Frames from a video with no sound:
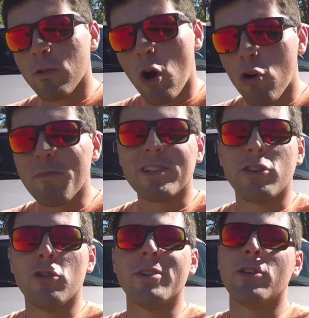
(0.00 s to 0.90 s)
hold me
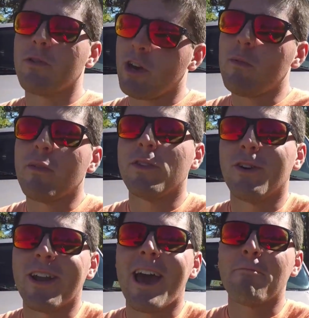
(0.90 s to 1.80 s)
to it. Don't kill me if it
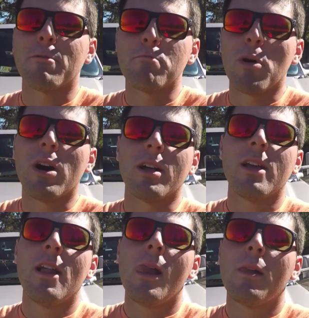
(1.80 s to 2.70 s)
don't happen, but
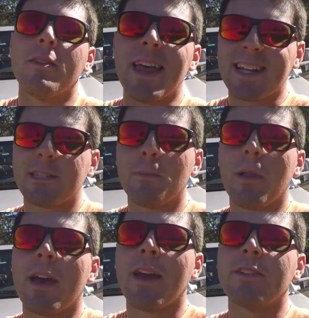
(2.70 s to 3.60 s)
that's the plan.